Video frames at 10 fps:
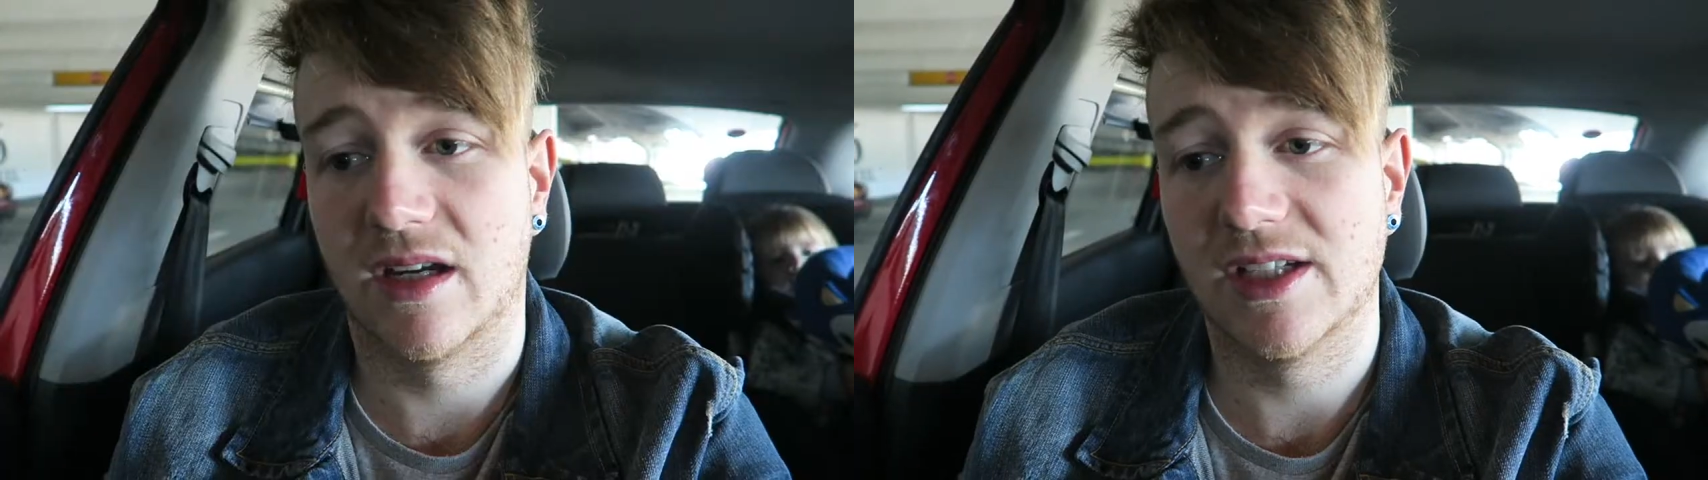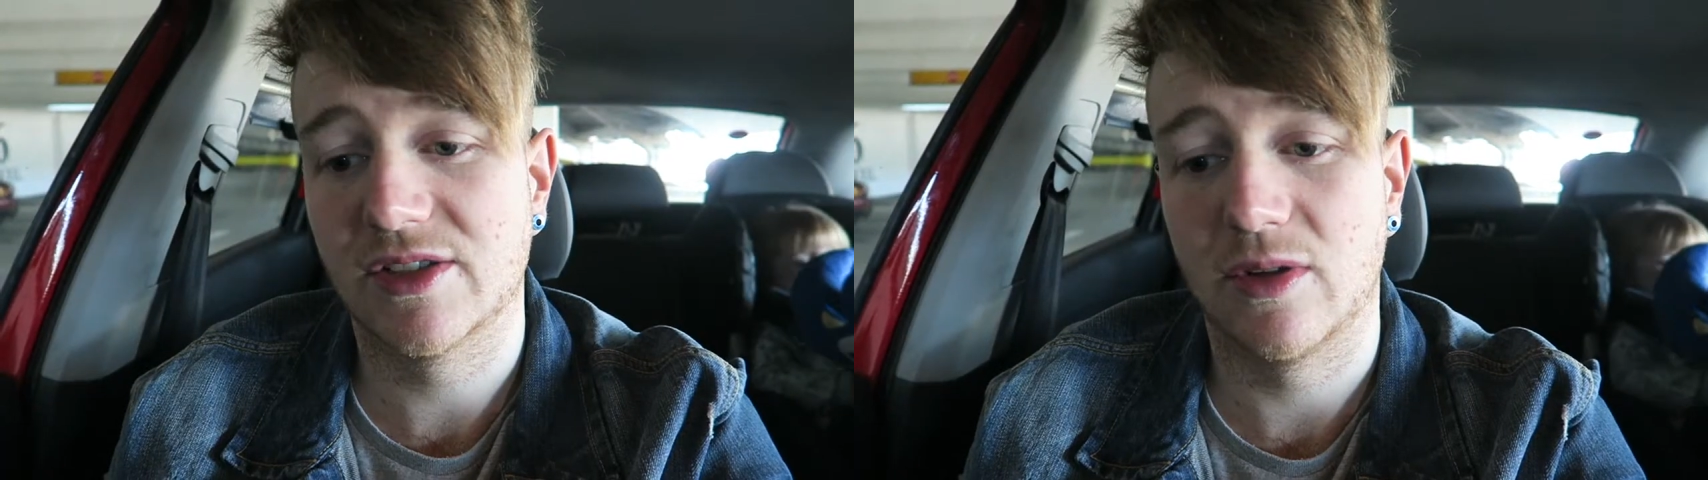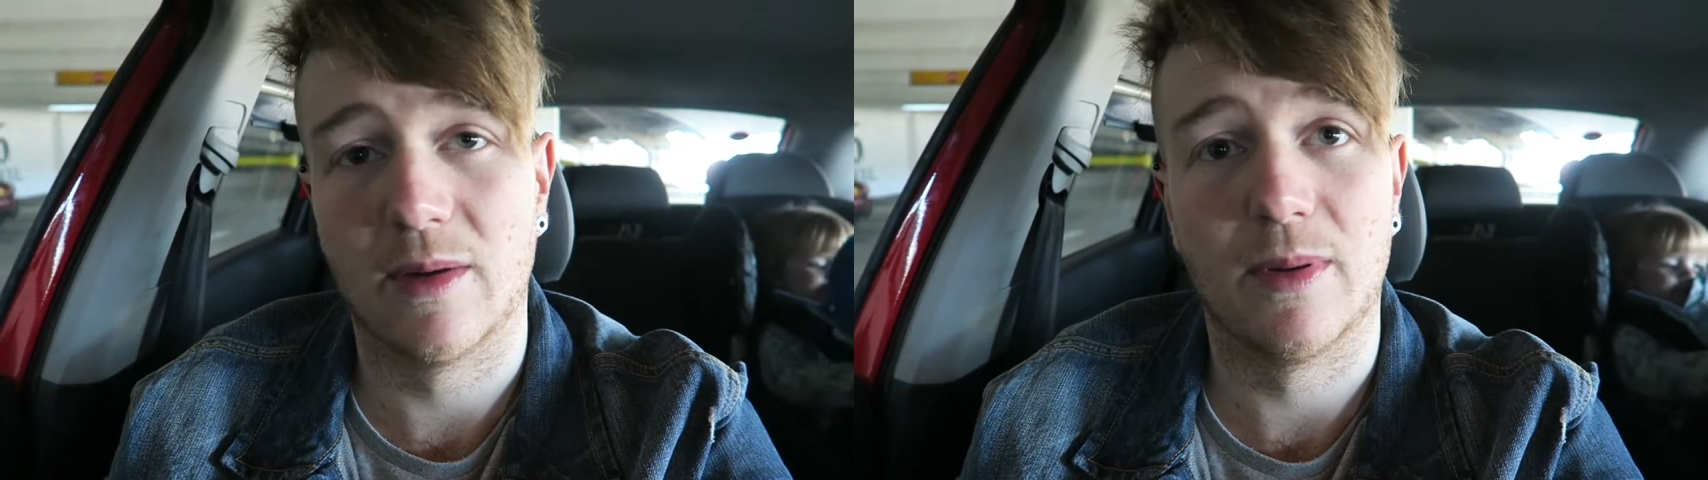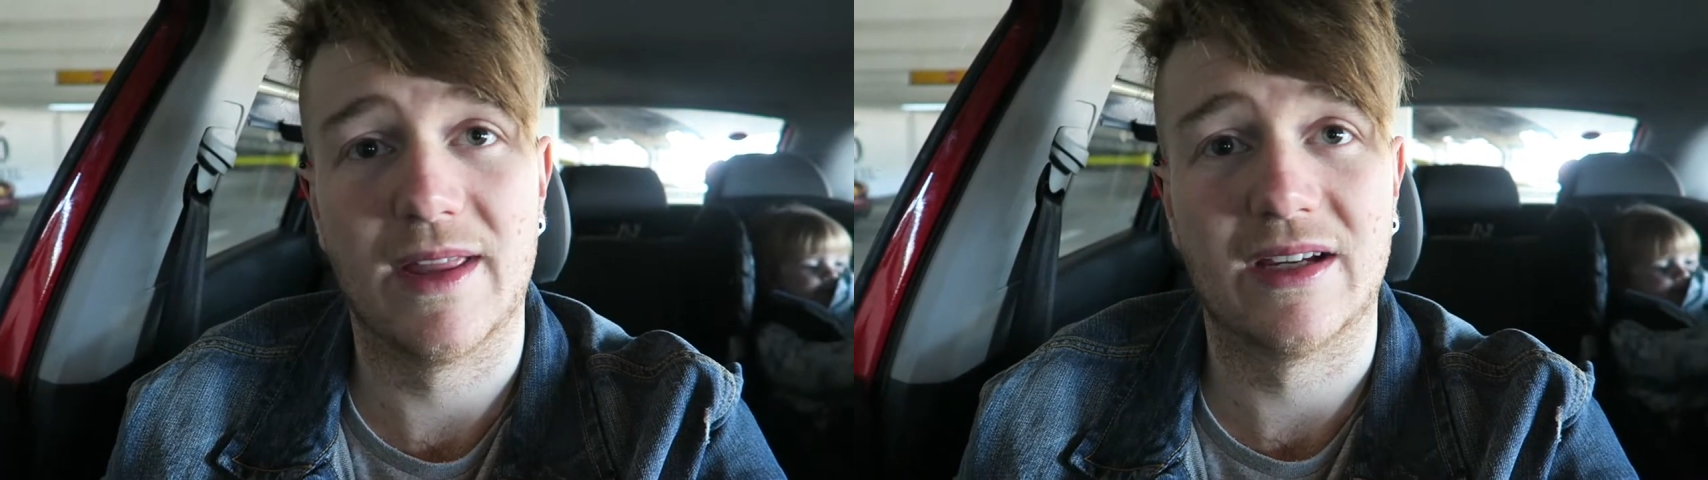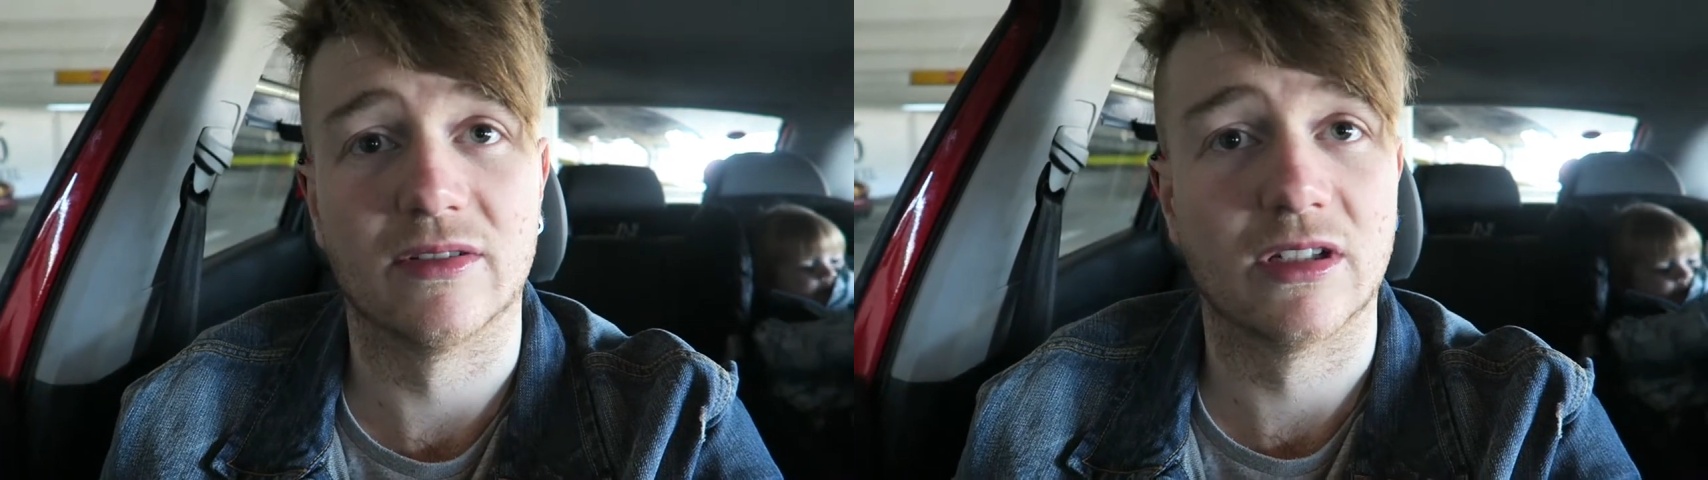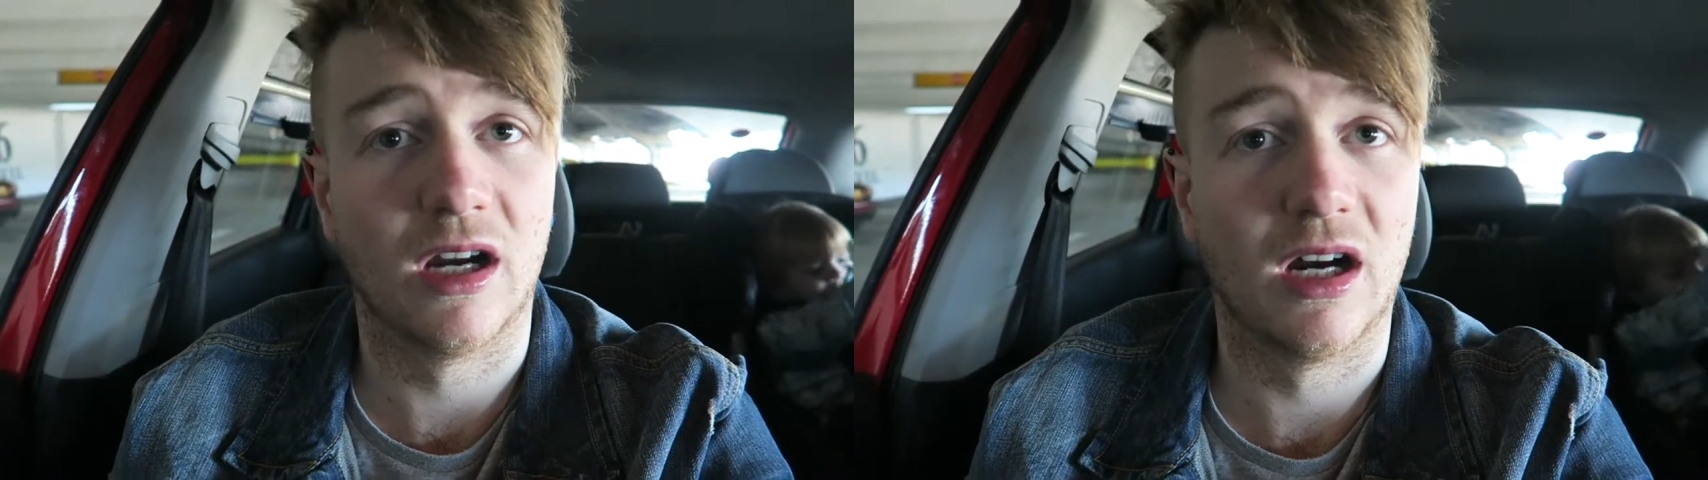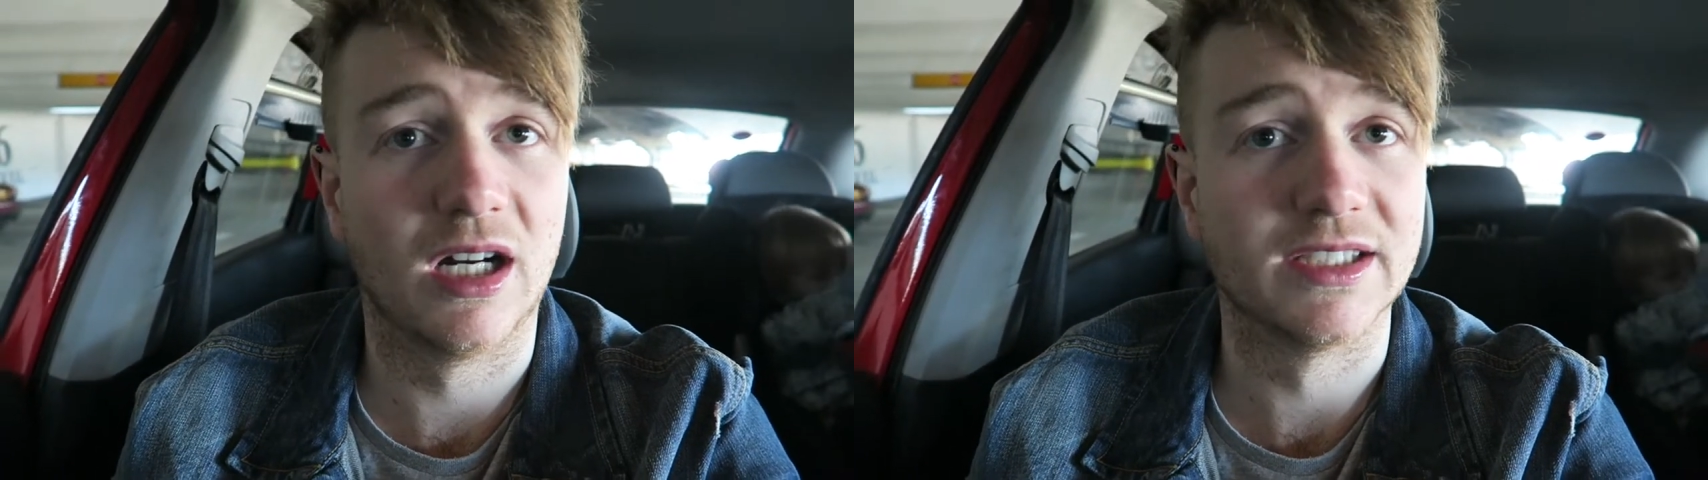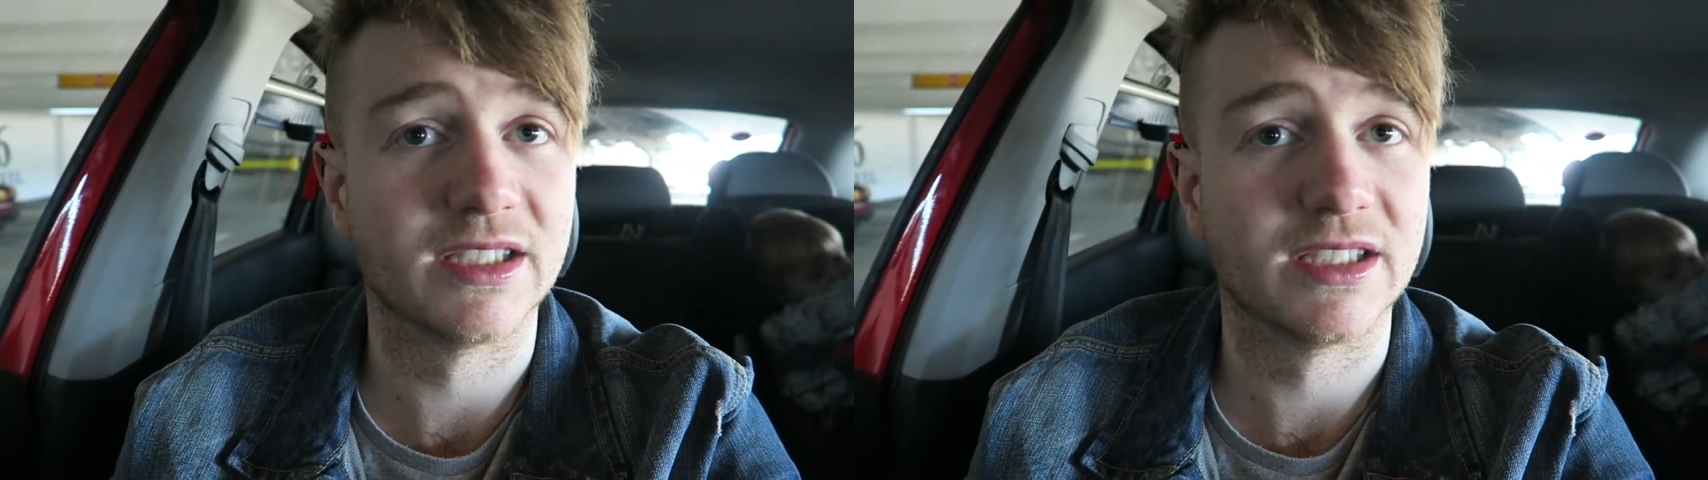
So I just thought I'd put that on the card,